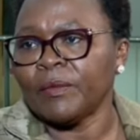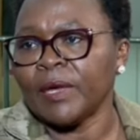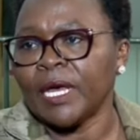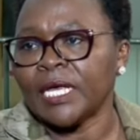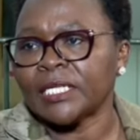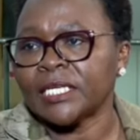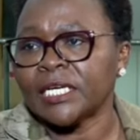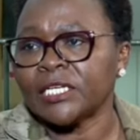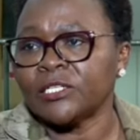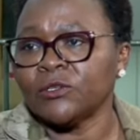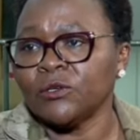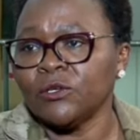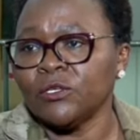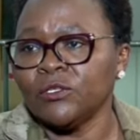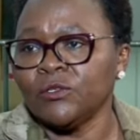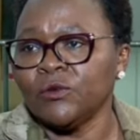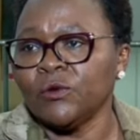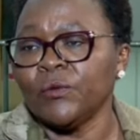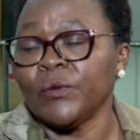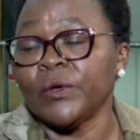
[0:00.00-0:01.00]
As I
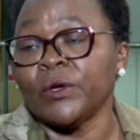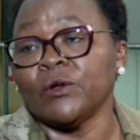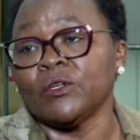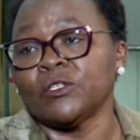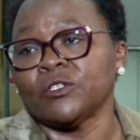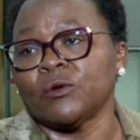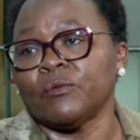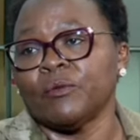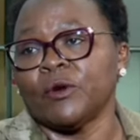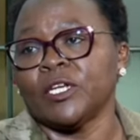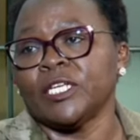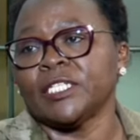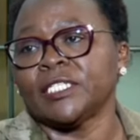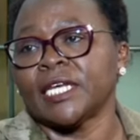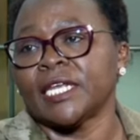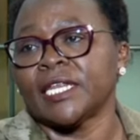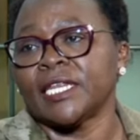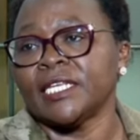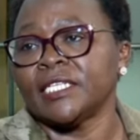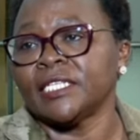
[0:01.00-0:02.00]
told you, we also
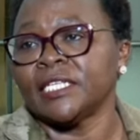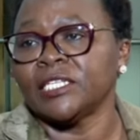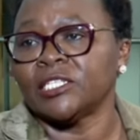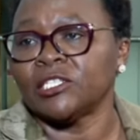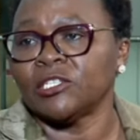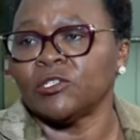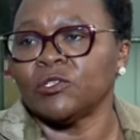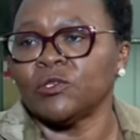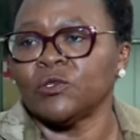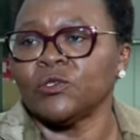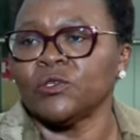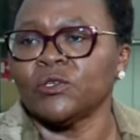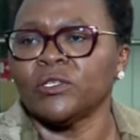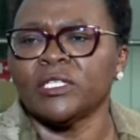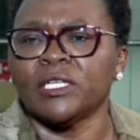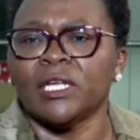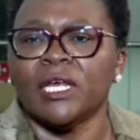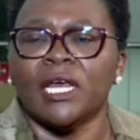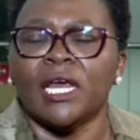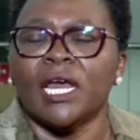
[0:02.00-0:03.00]
monitor these institutions,